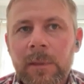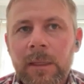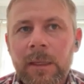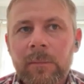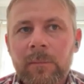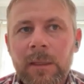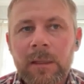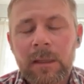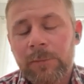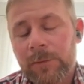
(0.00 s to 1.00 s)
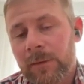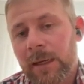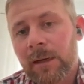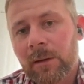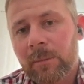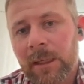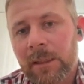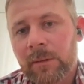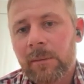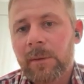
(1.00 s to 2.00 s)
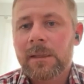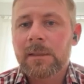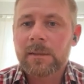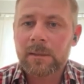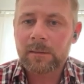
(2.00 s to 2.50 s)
And if you've done a lot of belly rope lessons